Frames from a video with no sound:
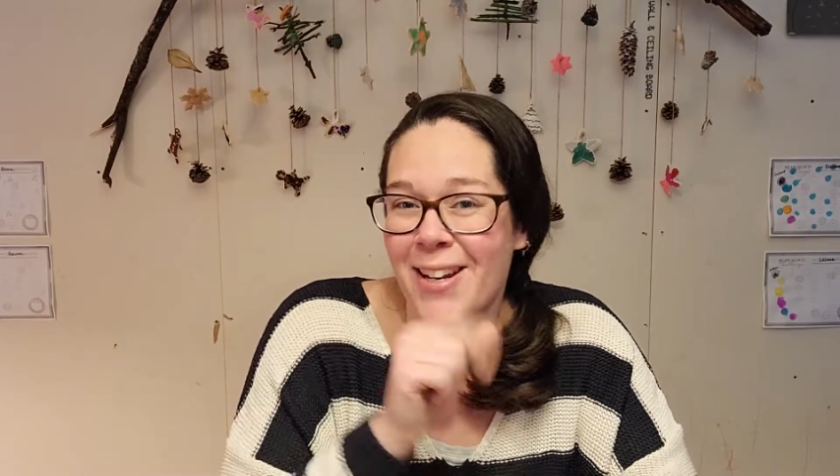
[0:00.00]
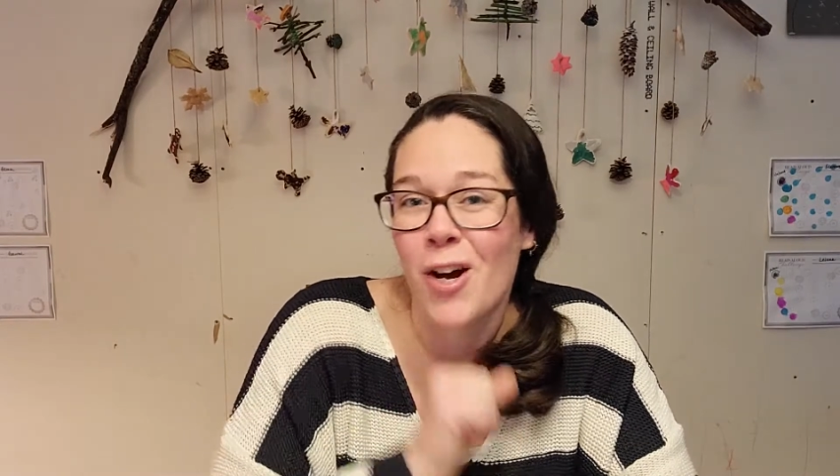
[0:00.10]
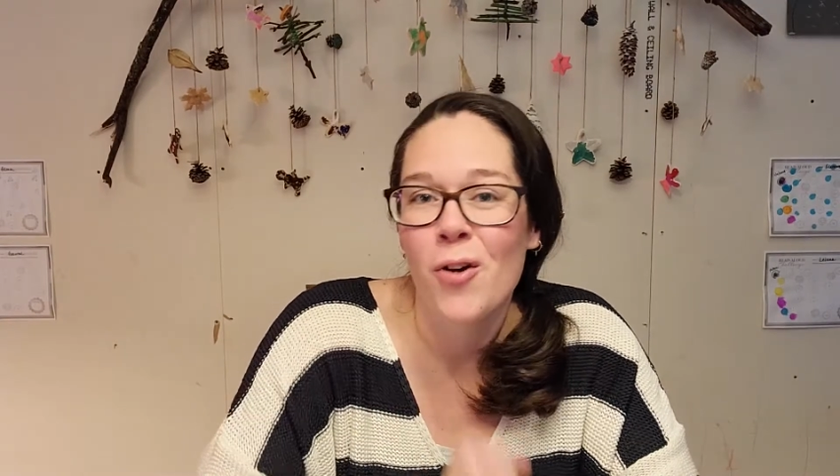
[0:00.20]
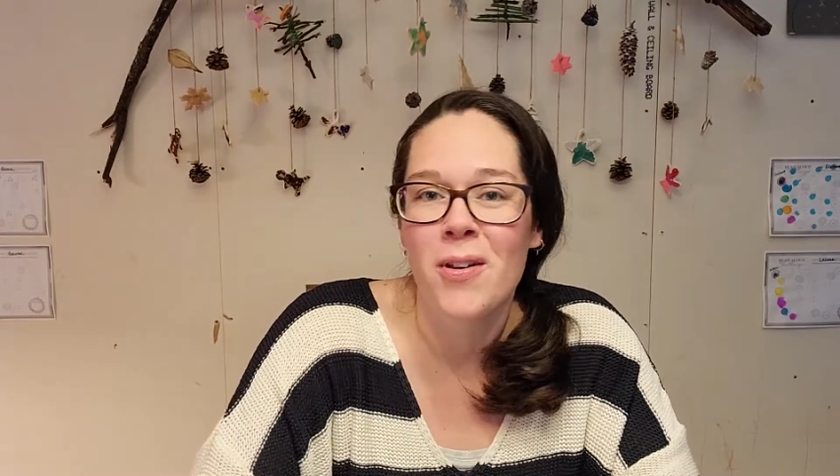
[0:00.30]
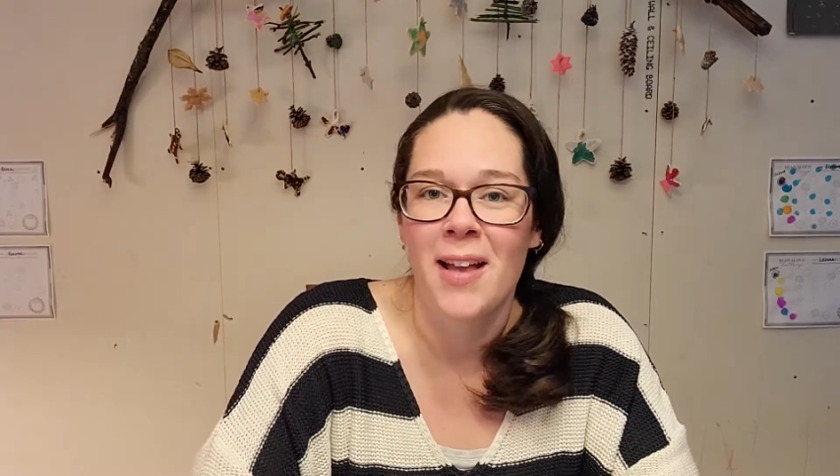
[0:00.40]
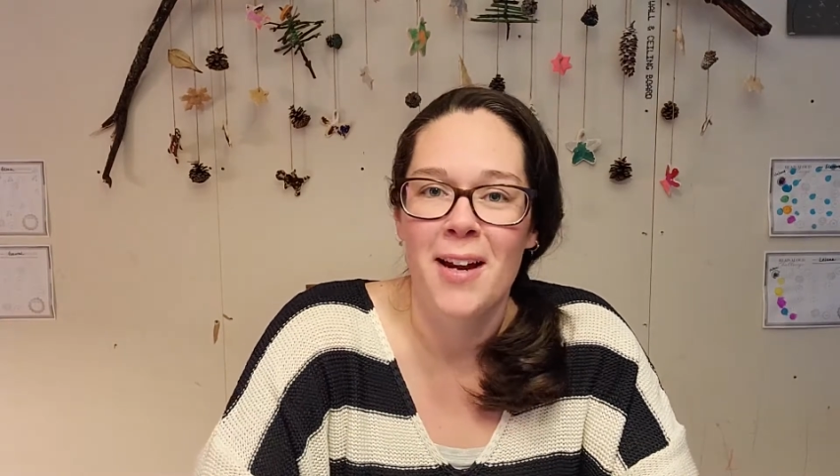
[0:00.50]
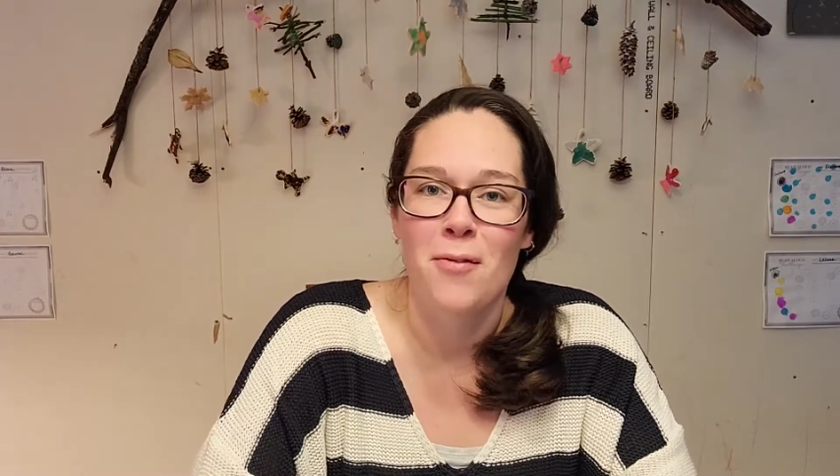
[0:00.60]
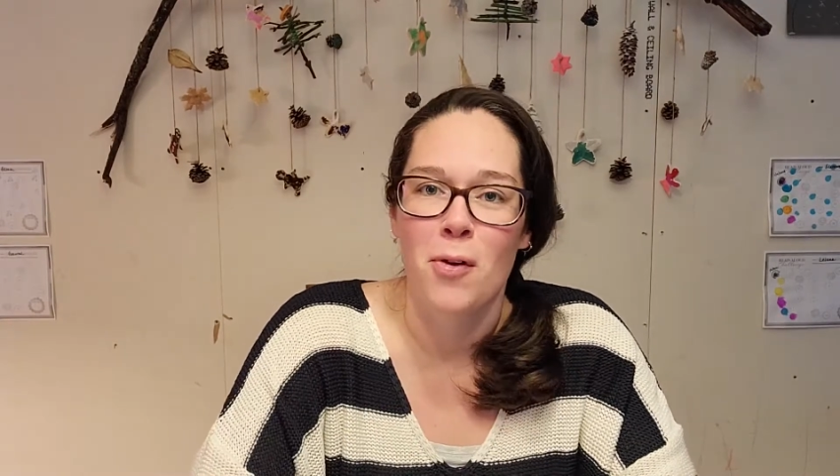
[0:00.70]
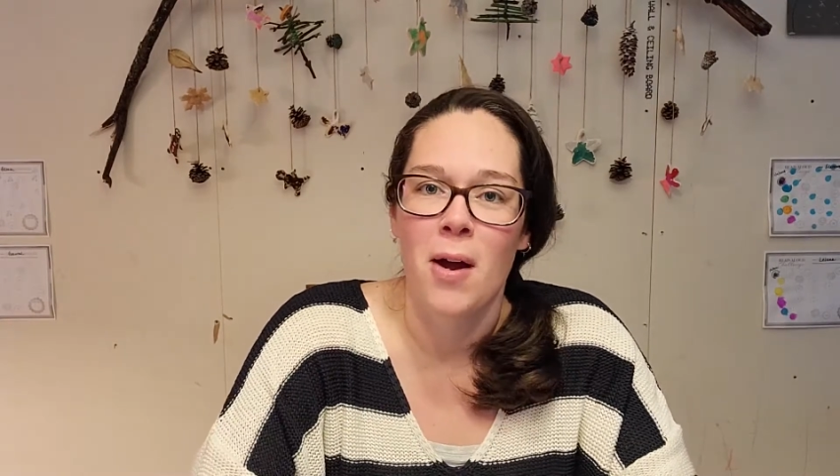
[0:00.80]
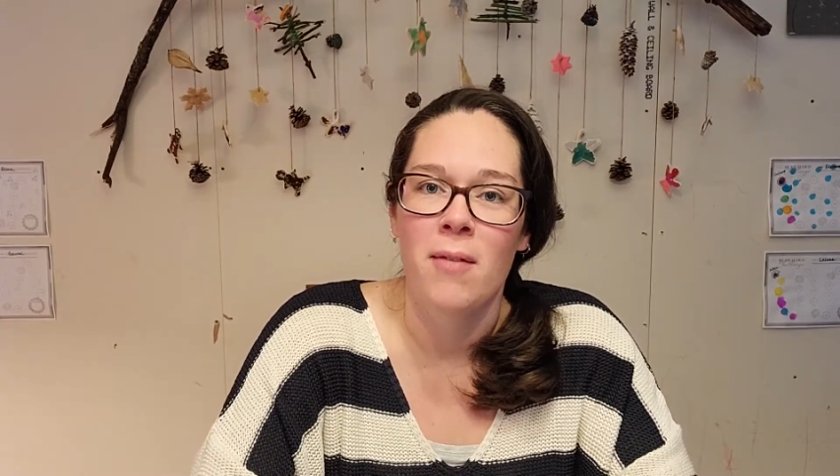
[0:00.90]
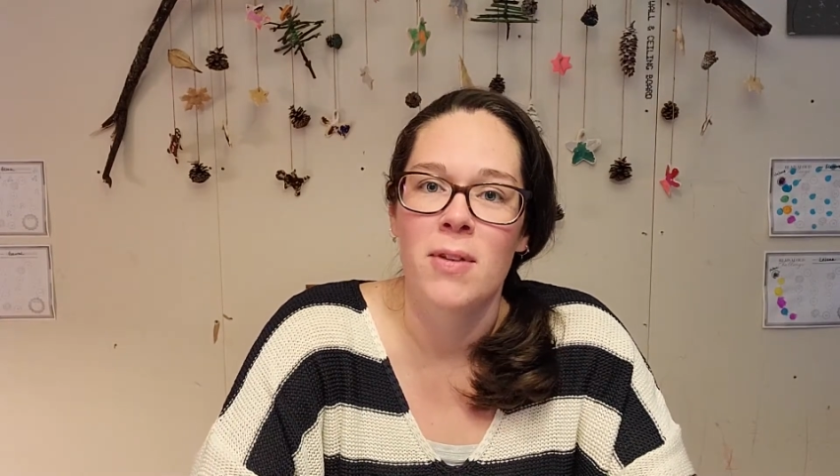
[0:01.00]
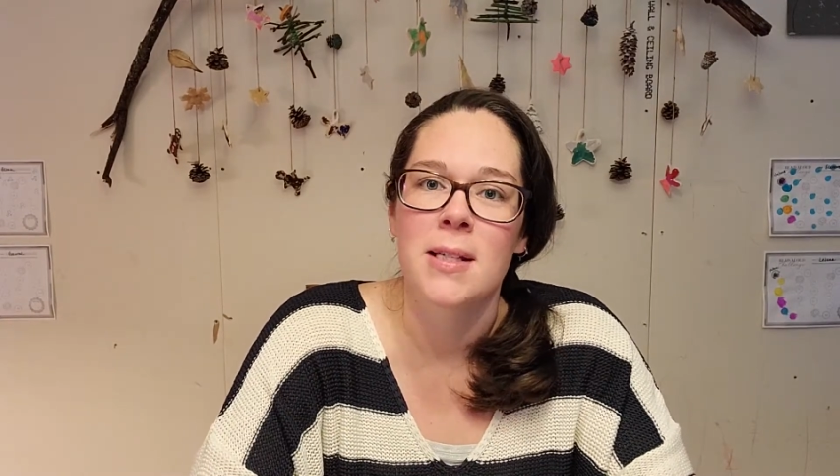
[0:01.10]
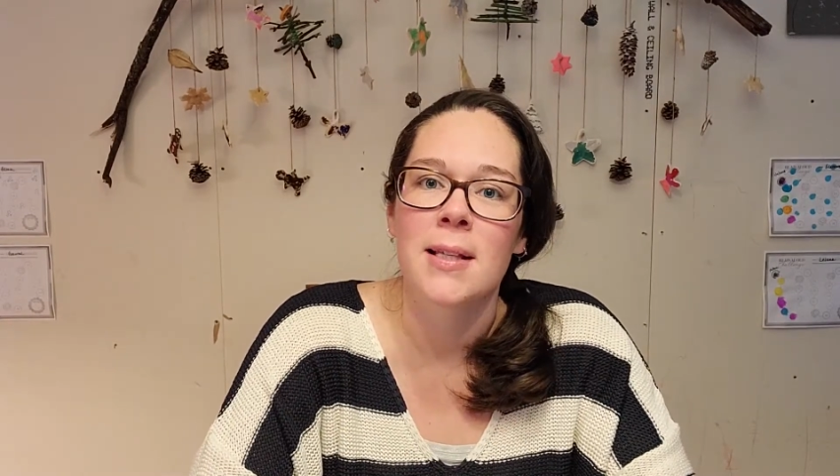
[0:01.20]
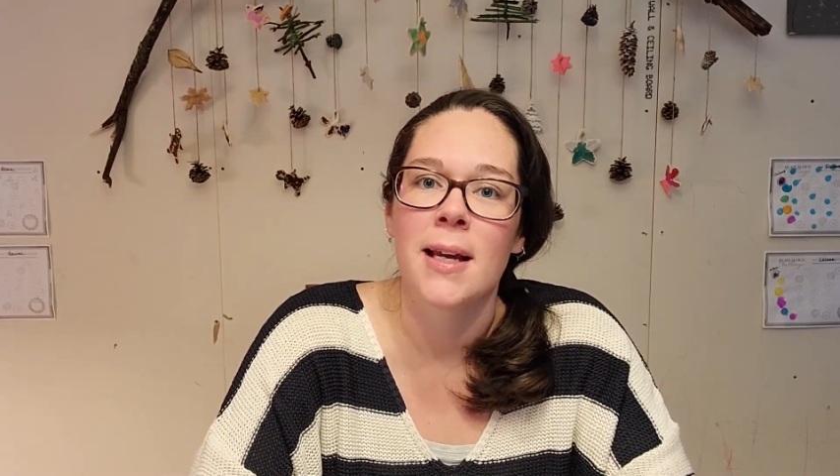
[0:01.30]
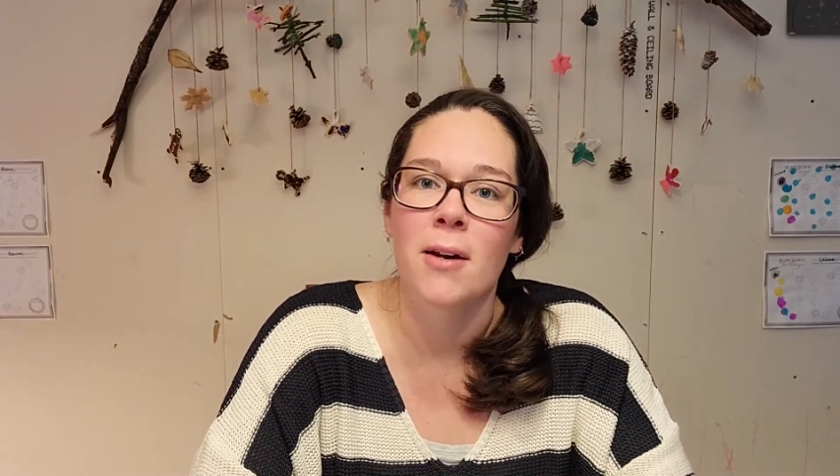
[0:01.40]
a lot of you have
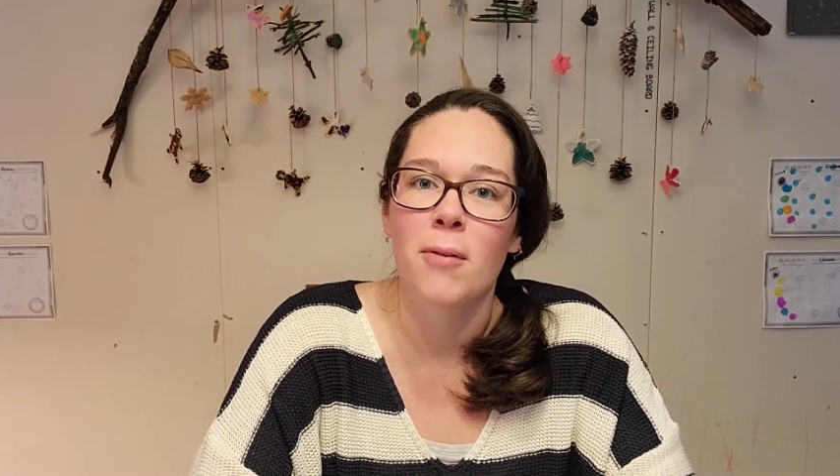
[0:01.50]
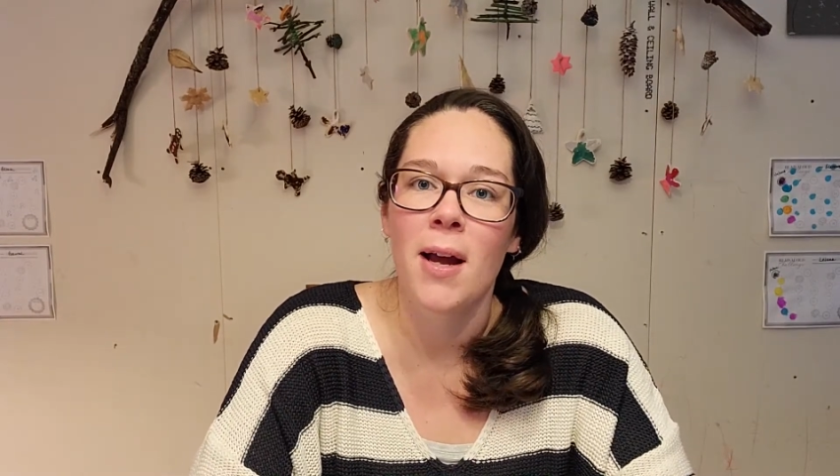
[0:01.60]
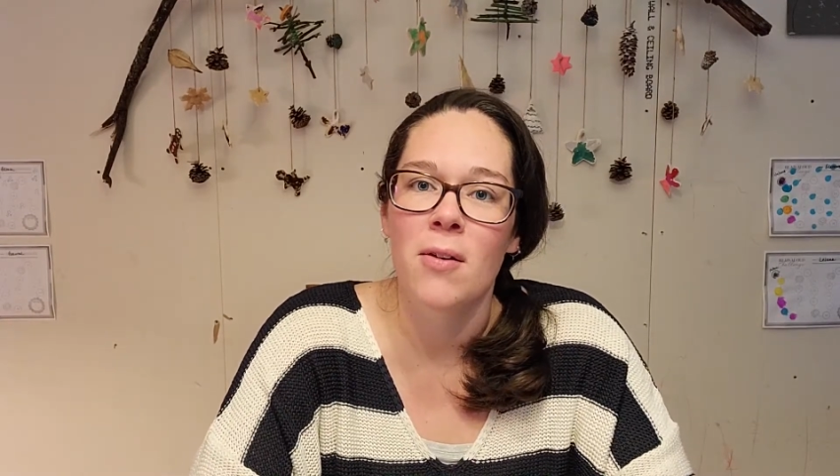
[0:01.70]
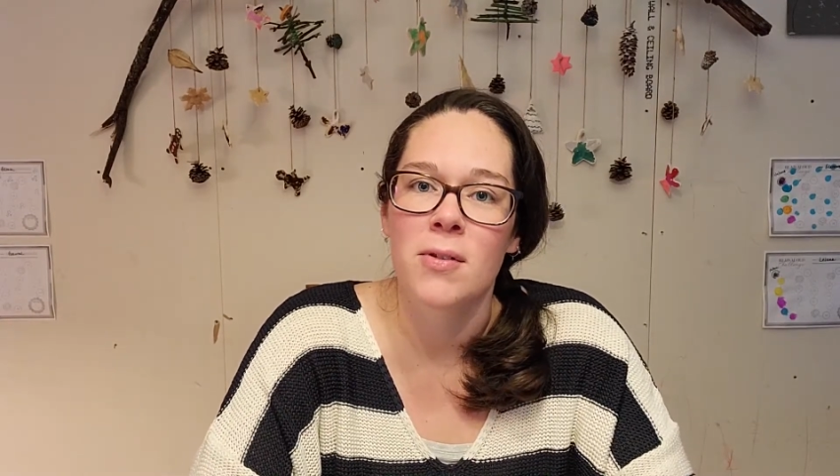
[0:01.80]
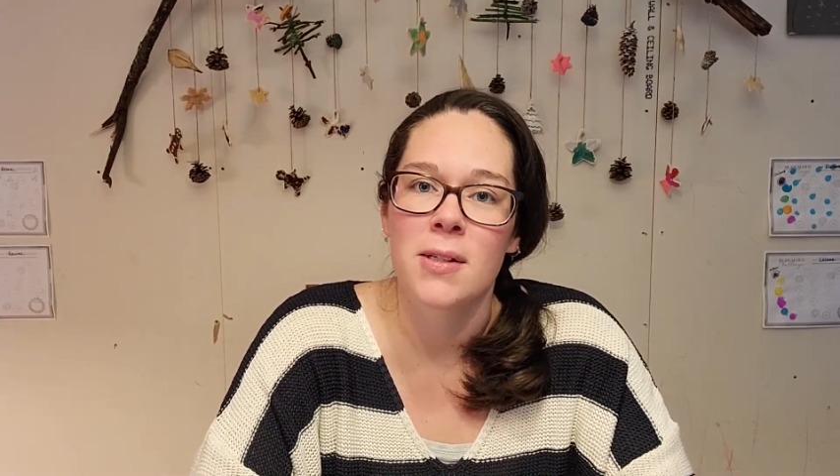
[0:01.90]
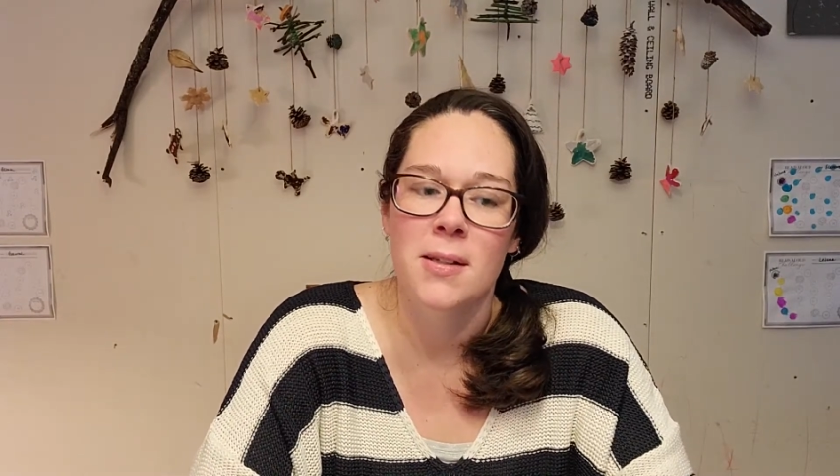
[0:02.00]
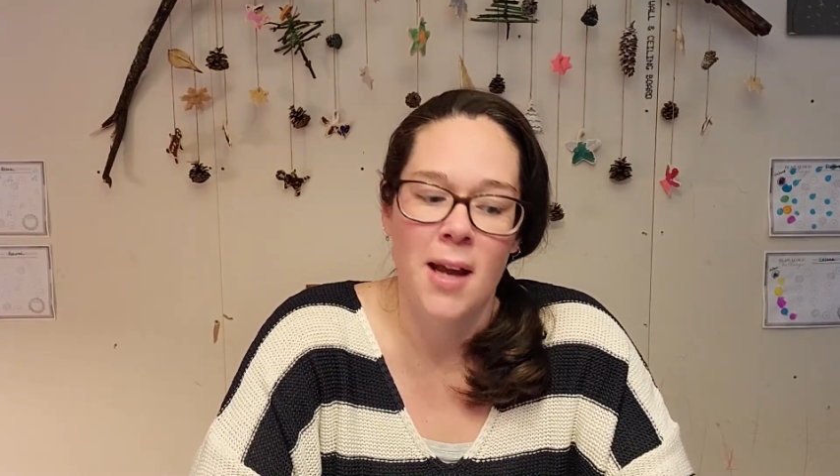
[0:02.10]
these laying around